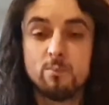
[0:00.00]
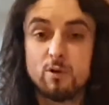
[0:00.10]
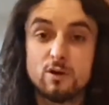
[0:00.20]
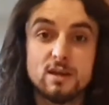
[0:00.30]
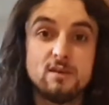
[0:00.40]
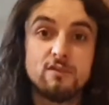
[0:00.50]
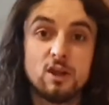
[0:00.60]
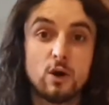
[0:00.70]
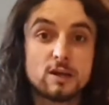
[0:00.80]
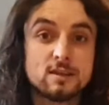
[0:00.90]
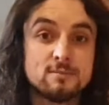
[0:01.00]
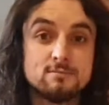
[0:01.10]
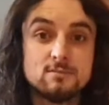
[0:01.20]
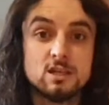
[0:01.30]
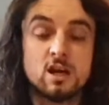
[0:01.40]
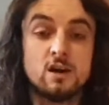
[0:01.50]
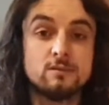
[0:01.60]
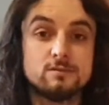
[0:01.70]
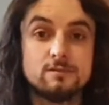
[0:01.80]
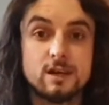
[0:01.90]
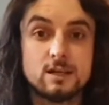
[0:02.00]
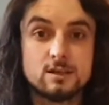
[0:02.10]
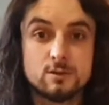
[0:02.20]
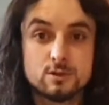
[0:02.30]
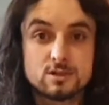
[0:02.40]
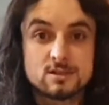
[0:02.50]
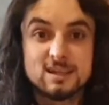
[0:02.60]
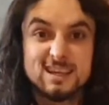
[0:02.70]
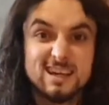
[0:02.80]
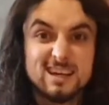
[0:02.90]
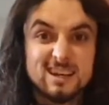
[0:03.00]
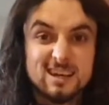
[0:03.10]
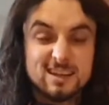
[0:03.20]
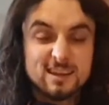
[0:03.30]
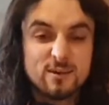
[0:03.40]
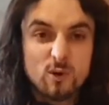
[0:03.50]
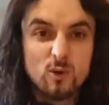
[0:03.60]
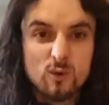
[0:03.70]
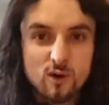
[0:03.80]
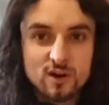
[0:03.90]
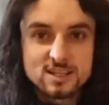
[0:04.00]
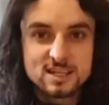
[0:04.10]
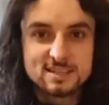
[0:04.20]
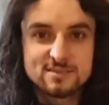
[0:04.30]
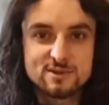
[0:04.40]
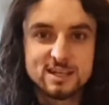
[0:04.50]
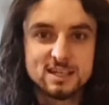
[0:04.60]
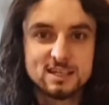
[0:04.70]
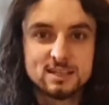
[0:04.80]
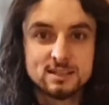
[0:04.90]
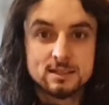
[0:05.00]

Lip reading: But if you like them, you know, fair dues, they're all right, ain't they really?